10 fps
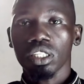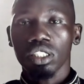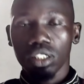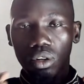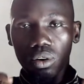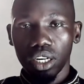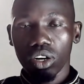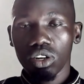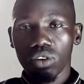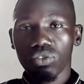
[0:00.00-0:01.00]
So in
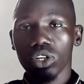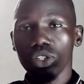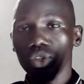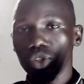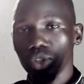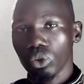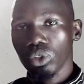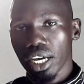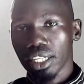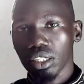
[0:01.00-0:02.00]
order for you to do
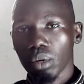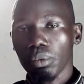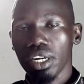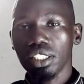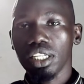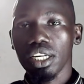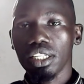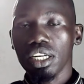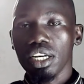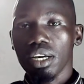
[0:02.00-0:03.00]
that job, let's say
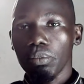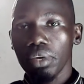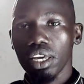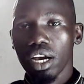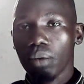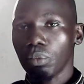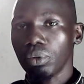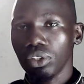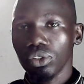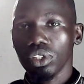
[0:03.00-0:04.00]
me, I'm a
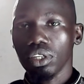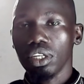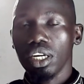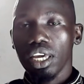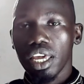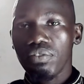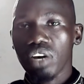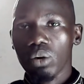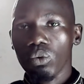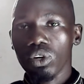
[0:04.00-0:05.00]
producer. If
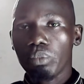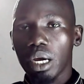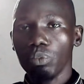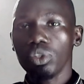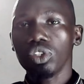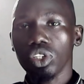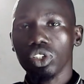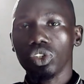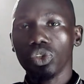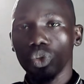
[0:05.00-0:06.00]
I want my music
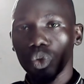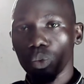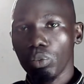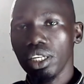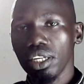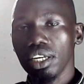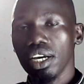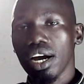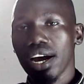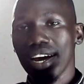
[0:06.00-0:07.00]
to be
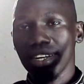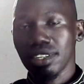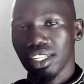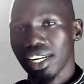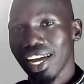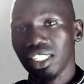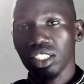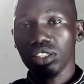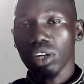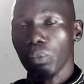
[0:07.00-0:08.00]
under the
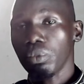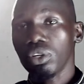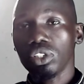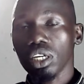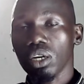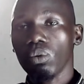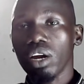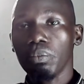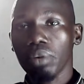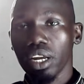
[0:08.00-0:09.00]
category of music, what
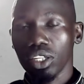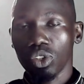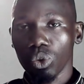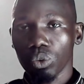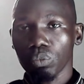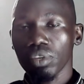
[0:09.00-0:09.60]
I'm gonna do?